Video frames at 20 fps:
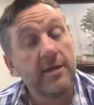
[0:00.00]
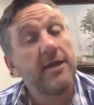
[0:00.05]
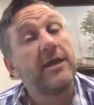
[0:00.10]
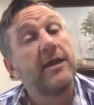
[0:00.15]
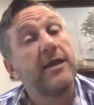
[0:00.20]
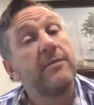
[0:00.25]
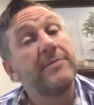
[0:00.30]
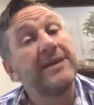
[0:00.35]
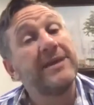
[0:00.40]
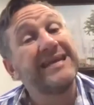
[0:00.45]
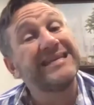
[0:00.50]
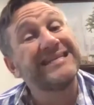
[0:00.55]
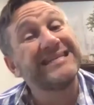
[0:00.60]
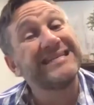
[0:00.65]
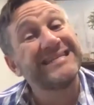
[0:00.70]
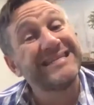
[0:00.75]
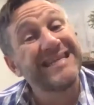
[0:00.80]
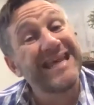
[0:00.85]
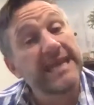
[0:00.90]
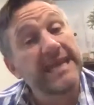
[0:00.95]
It means
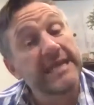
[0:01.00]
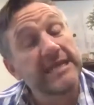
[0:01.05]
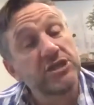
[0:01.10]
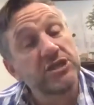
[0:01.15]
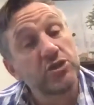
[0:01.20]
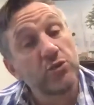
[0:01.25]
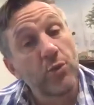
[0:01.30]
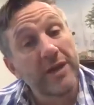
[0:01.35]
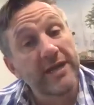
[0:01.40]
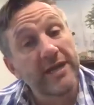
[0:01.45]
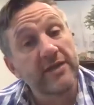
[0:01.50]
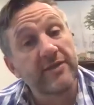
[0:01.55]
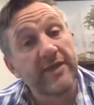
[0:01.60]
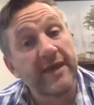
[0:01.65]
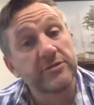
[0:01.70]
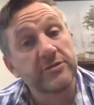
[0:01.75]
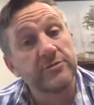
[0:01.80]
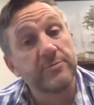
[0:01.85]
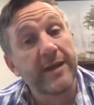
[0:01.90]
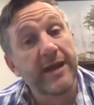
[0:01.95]
selling
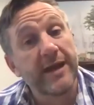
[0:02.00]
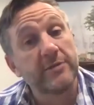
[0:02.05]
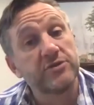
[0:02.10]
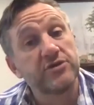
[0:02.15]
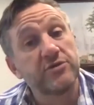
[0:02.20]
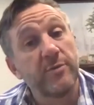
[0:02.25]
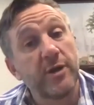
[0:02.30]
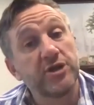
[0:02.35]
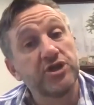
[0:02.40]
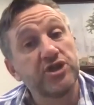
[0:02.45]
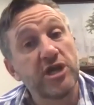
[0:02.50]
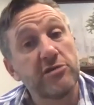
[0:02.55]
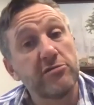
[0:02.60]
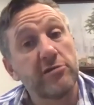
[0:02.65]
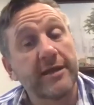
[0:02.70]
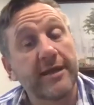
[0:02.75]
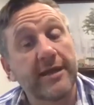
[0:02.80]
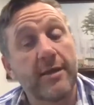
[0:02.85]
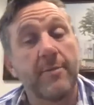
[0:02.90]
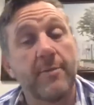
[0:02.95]
£20,000 of my general
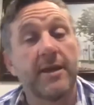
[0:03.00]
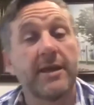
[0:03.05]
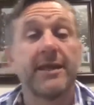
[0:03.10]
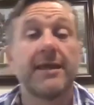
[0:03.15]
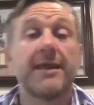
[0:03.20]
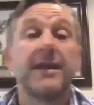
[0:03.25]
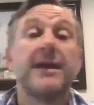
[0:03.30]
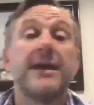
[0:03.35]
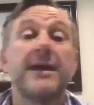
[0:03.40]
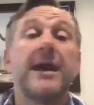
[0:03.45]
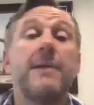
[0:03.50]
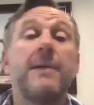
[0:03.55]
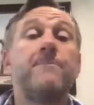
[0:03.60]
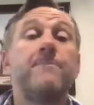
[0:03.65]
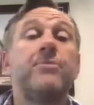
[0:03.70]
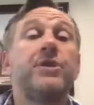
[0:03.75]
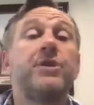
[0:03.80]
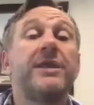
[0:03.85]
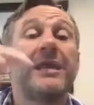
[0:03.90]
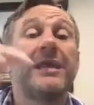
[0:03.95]
account money and
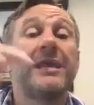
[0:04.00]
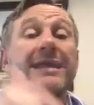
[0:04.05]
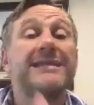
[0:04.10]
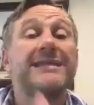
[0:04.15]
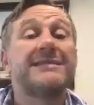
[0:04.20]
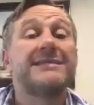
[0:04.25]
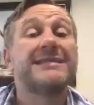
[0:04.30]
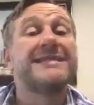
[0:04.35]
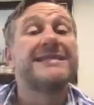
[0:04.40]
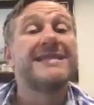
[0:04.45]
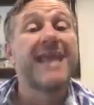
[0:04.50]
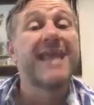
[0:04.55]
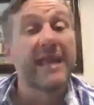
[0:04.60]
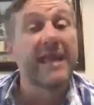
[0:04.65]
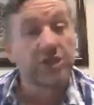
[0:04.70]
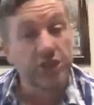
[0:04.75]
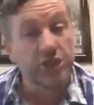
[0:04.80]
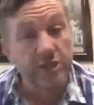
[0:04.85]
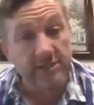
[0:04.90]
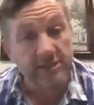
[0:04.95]
putting it into
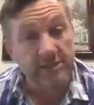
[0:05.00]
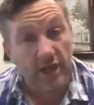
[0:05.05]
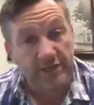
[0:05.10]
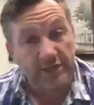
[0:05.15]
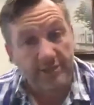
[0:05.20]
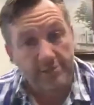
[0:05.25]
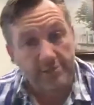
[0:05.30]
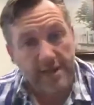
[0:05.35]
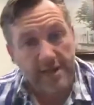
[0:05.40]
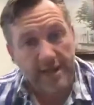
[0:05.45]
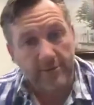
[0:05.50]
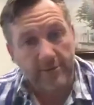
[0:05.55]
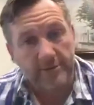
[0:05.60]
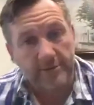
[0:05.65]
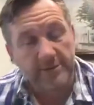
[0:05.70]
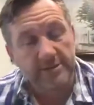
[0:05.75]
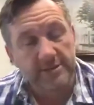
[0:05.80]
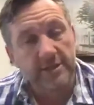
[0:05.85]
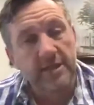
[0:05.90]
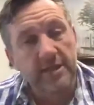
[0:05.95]
next year's ISA
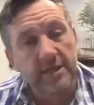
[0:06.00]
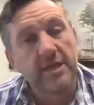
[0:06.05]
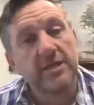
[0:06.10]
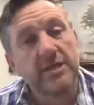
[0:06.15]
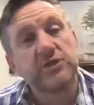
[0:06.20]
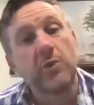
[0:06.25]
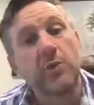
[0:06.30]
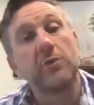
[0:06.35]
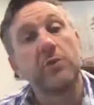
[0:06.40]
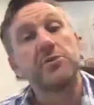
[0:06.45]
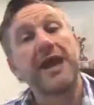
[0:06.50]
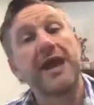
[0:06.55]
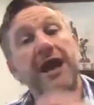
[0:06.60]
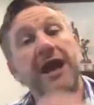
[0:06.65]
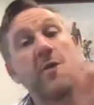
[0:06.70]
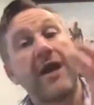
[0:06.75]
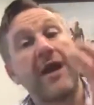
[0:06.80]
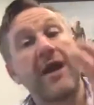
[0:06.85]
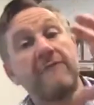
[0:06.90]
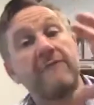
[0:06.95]
allowance. So I'll
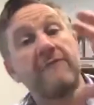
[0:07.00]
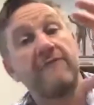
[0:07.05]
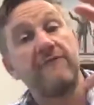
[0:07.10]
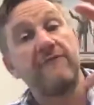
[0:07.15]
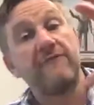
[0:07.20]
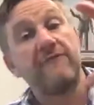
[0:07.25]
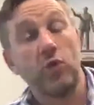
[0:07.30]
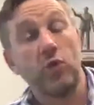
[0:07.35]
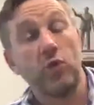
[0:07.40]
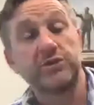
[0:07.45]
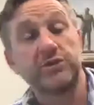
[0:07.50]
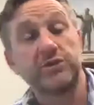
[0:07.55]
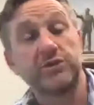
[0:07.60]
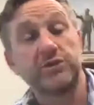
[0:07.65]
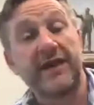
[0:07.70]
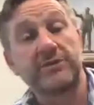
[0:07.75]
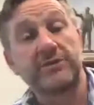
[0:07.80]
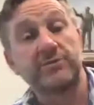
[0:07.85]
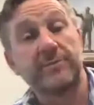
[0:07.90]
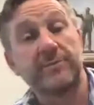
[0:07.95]
now have
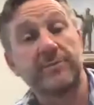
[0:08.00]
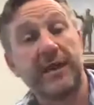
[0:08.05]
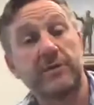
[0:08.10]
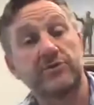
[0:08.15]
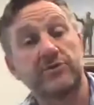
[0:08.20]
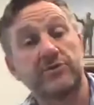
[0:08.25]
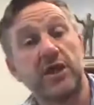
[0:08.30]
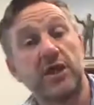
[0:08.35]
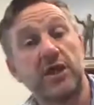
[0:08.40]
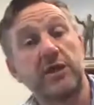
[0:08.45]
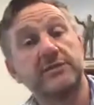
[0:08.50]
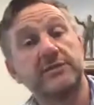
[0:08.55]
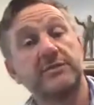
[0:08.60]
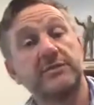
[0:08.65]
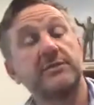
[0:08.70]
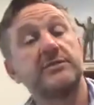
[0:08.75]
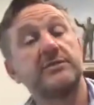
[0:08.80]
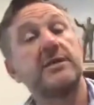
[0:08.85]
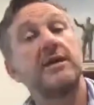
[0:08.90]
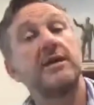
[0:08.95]
£40,000 in ISAs